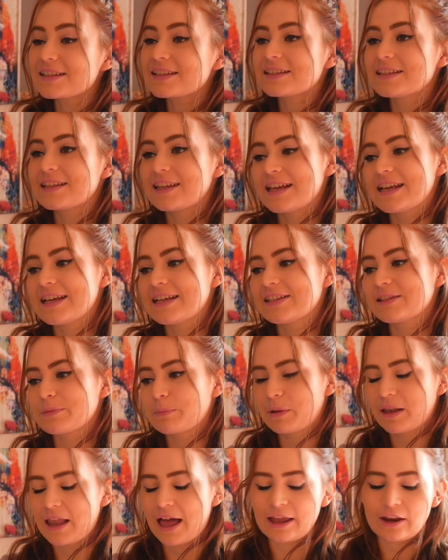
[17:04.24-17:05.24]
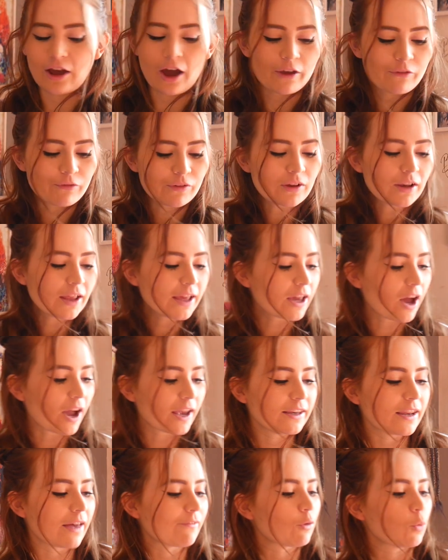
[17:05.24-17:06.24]
today's plan. I feel like I
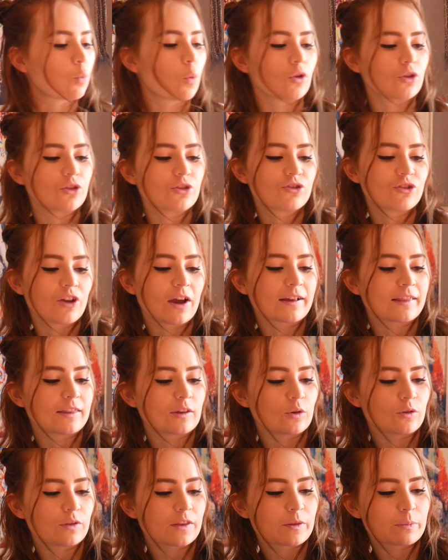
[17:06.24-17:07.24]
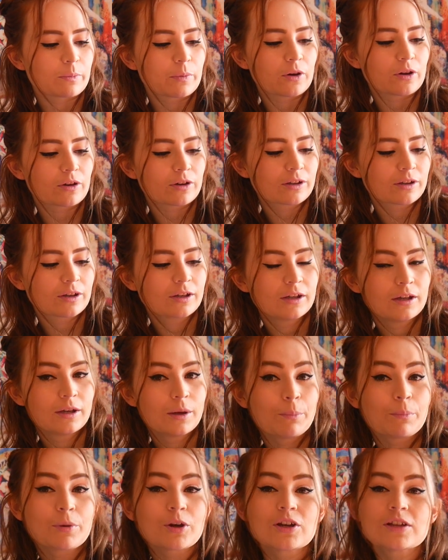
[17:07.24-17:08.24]
never once checked in on this book.
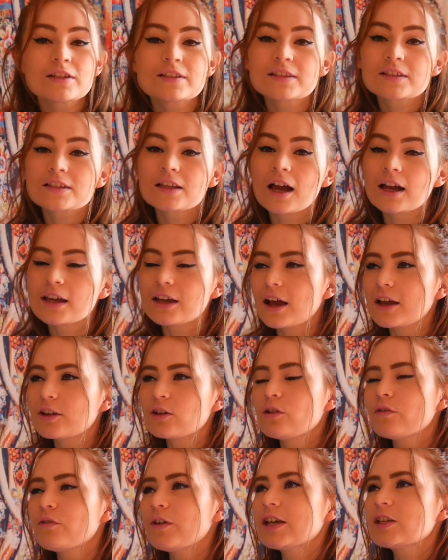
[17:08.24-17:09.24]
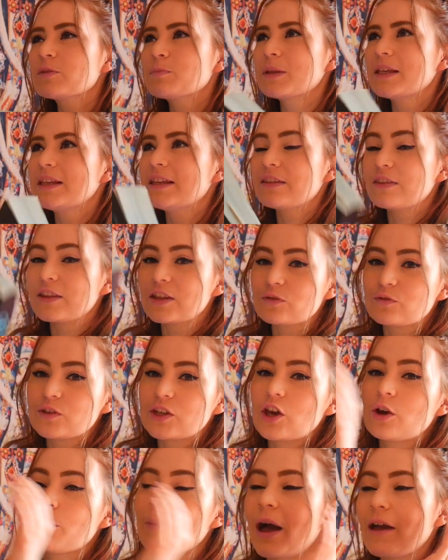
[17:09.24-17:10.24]
Because I don't know if I explained in this
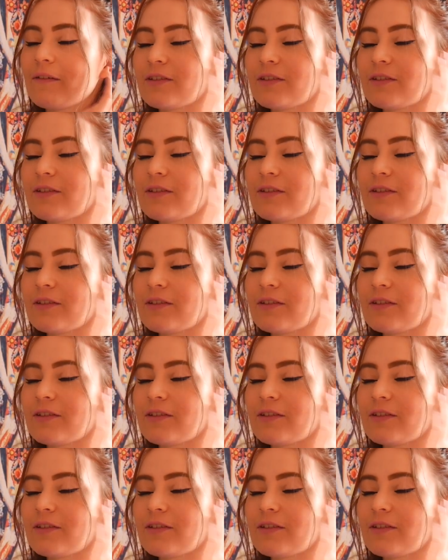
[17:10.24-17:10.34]
video, but I